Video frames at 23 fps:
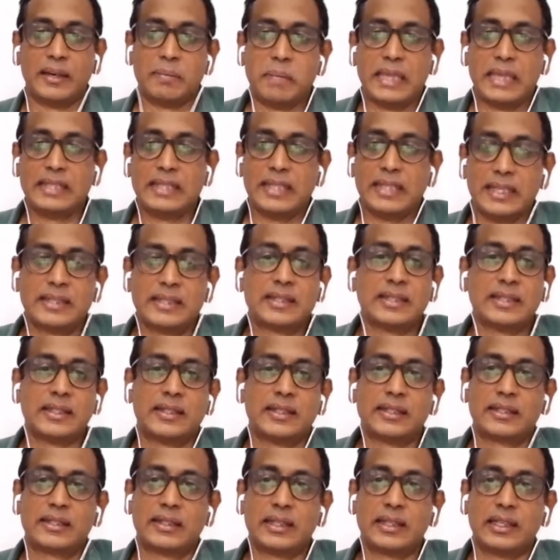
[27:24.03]
My sense
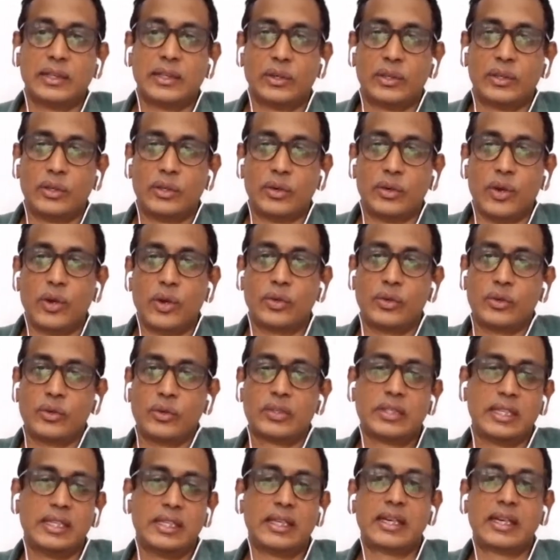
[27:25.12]
is, you're not going to
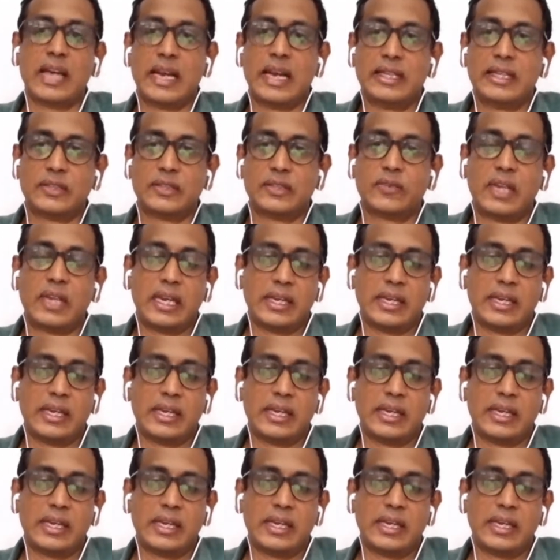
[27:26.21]
see the kinds of